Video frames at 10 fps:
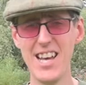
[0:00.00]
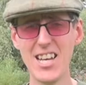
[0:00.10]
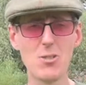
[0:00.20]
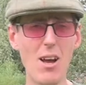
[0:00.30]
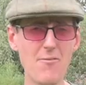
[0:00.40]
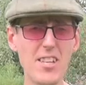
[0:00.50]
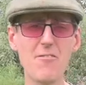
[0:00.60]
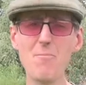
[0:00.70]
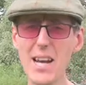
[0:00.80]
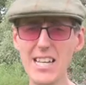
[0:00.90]
So after
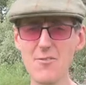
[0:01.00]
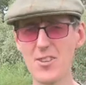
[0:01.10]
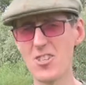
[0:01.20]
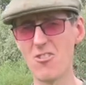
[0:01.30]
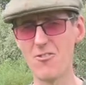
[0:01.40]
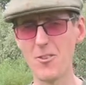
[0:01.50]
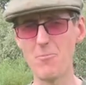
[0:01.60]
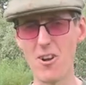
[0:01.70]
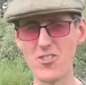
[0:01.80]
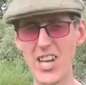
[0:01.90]
you've made a photography
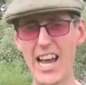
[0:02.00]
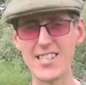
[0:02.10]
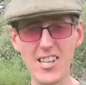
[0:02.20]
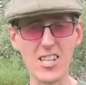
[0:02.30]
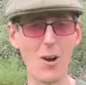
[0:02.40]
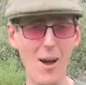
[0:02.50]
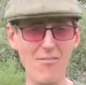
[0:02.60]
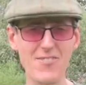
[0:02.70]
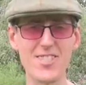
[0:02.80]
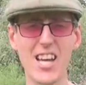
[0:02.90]
project and go out
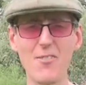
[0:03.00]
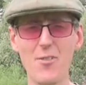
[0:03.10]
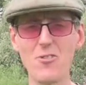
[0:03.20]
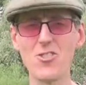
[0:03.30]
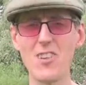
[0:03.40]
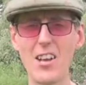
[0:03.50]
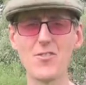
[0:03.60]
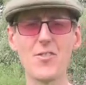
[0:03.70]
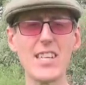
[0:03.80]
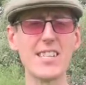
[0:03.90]
and take photographs
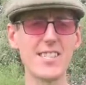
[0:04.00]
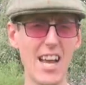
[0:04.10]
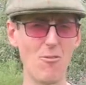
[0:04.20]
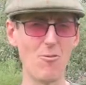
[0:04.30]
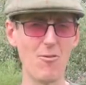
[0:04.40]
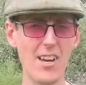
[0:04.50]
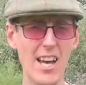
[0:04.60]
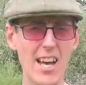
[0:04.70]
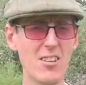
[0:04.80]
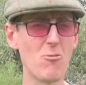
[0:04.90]
for
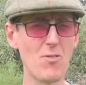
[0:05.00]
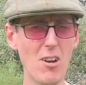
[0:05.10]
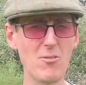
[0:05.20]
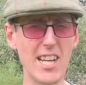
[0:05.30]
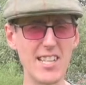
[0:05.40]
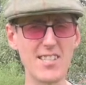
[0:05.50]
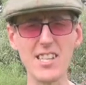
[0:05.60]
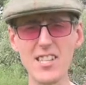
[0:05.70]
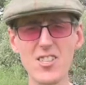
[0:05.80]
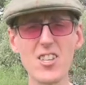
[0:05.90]
yourself, you'll notice
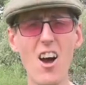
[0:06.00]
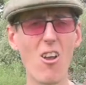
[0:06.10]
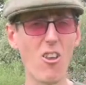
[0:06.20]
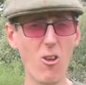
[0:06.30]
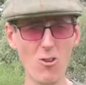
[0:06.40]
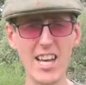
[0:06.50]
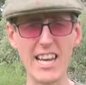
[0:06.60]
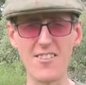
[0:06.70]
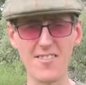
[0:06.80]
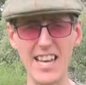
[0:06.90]
that you start looking
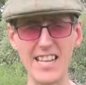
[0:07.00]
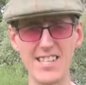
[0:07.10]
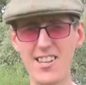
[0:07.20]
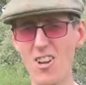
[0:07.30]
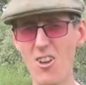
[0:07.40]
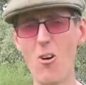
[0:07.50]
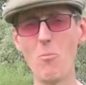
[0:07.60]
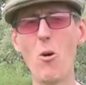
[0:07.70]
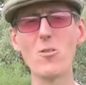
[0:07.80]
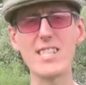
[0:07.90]
at things in a lot
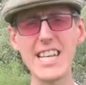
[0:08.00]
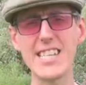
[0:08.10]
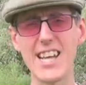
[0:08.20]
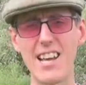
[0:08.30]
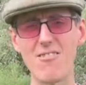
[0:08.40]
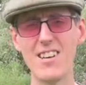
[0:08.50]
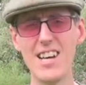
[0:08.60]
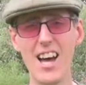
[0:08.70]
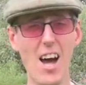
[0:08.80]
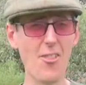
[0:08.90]
more detail
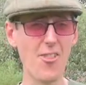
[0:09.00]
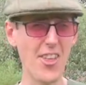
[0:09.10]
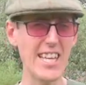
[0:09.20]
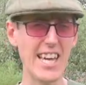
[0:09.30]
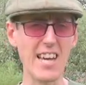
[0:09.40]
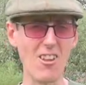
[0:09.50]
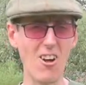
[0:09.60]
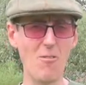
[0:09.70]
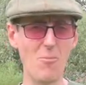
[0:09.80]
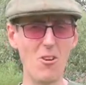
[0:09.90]
and thinking a
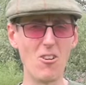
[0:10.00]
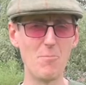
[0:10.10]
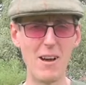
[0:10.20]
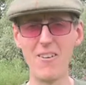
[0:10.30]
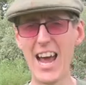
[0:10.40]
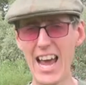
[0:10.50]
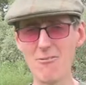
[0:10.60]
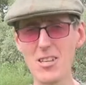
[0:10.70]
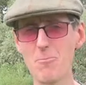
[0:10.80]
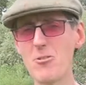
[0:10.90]
lot more about how
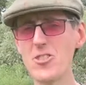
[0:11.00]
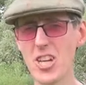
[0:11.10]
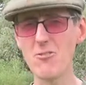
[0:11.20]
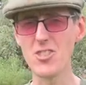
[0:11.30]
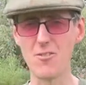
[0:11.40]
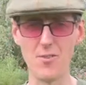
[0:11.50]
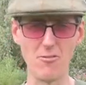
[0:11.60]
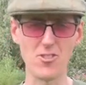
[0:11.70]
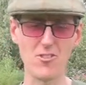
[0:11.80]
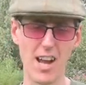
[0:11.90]
you produce the
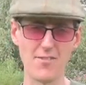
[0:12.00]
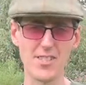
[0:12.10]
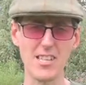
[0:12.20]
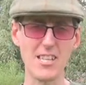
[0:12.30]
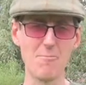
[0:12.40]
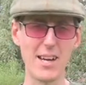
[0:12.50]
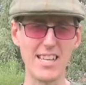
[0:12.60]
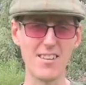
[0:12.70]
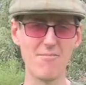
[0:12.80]
photographs that you make.